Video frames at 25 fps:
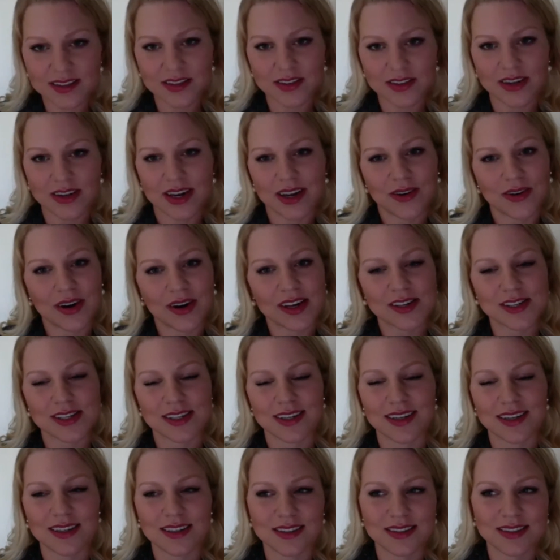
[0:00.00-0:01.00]
a great
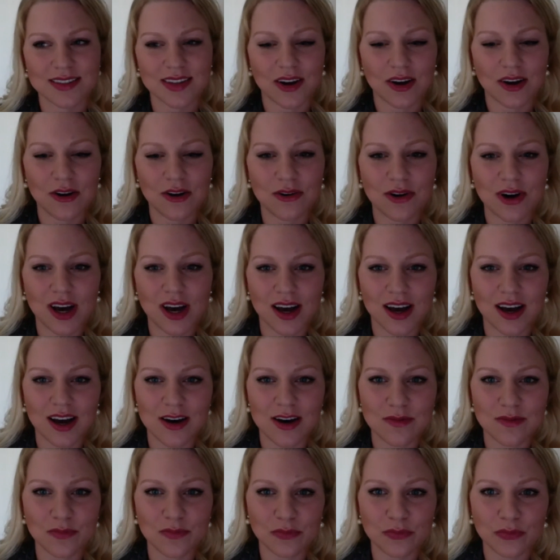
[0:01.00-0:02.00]
question. So
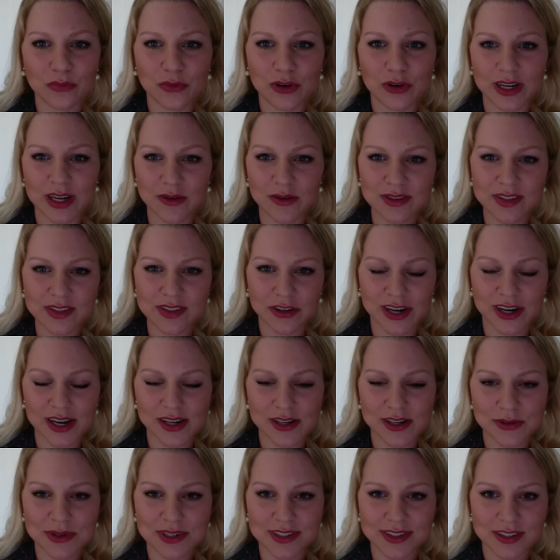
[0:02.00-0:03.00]
when I was a
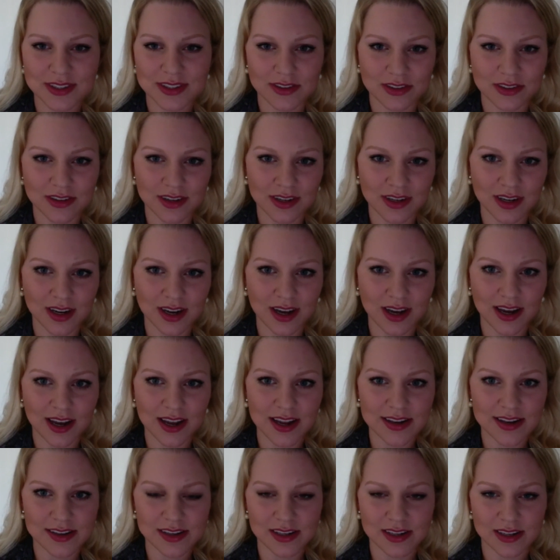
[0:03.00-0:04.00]
graduate student,
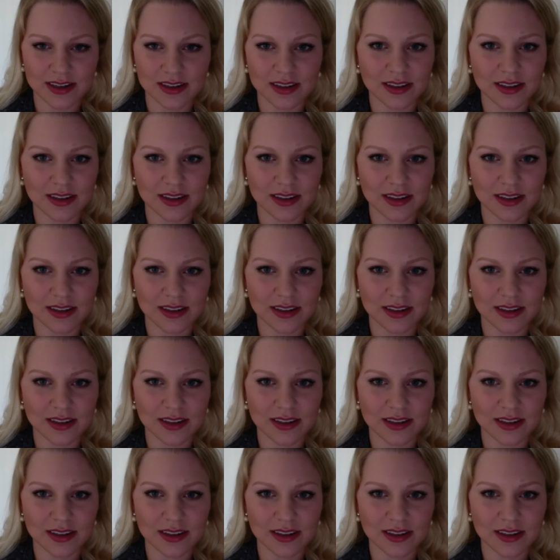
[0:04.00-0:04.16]
I did